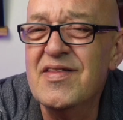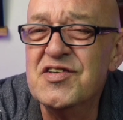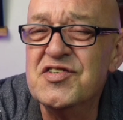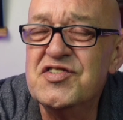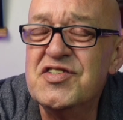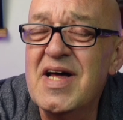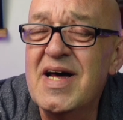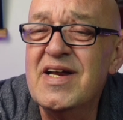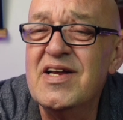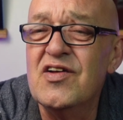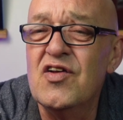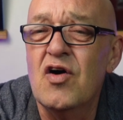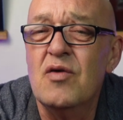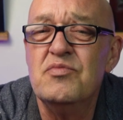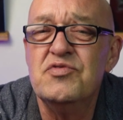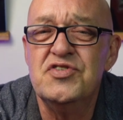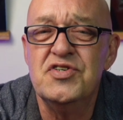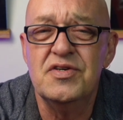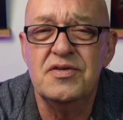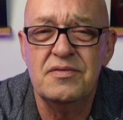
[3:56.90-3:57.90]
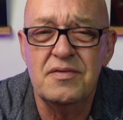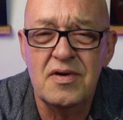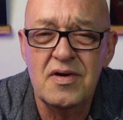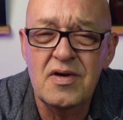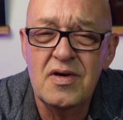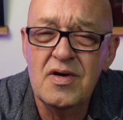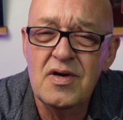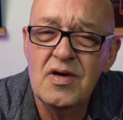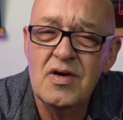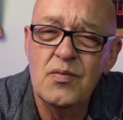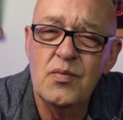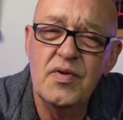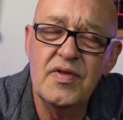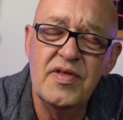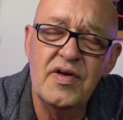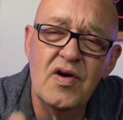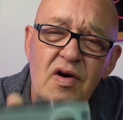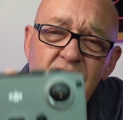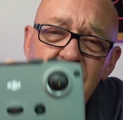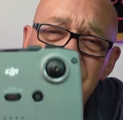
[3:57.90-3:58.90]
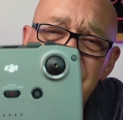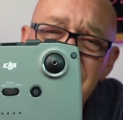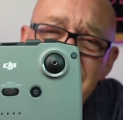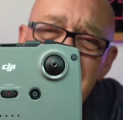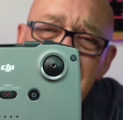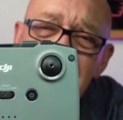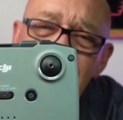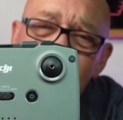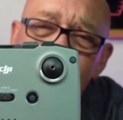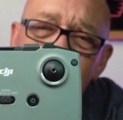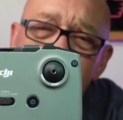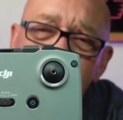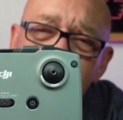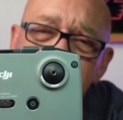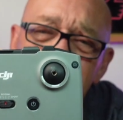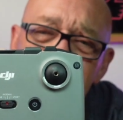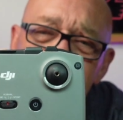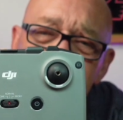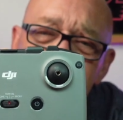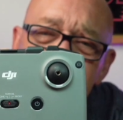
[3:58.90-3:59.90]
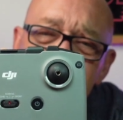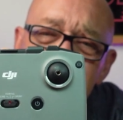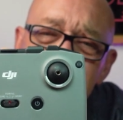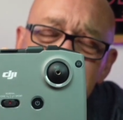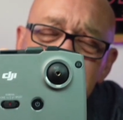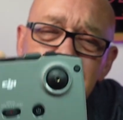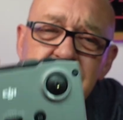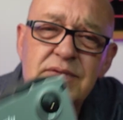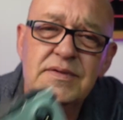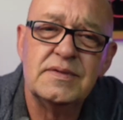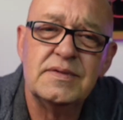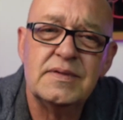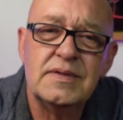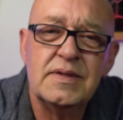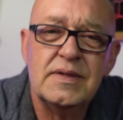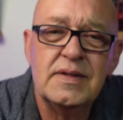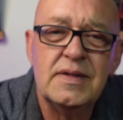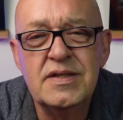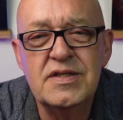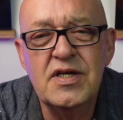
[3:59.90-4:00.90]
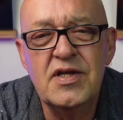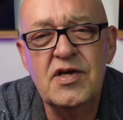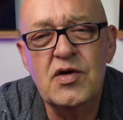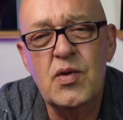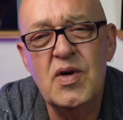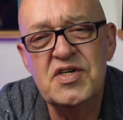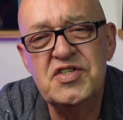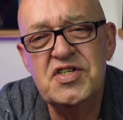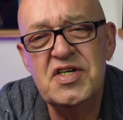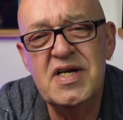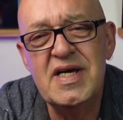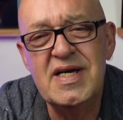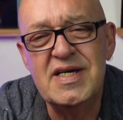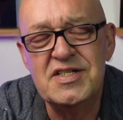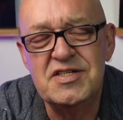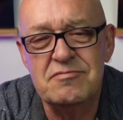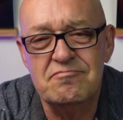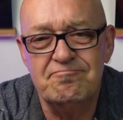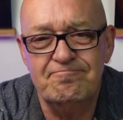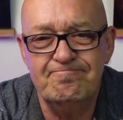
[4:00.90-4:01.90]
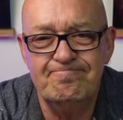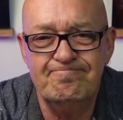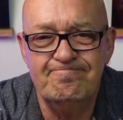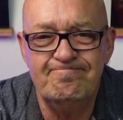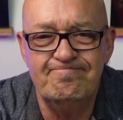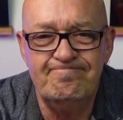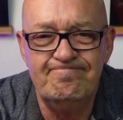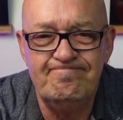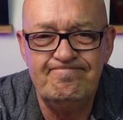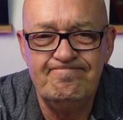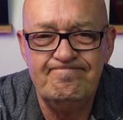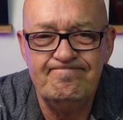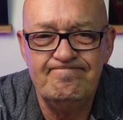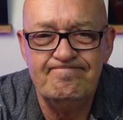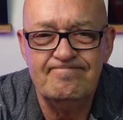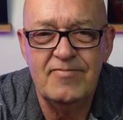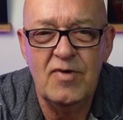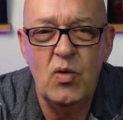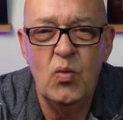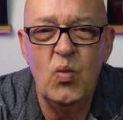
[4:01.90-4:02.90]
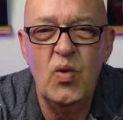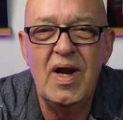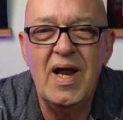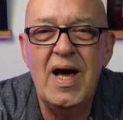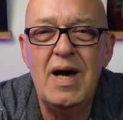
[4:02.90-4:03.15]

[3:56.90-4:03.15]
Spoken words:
the standard option with the RCN1? So the question is, will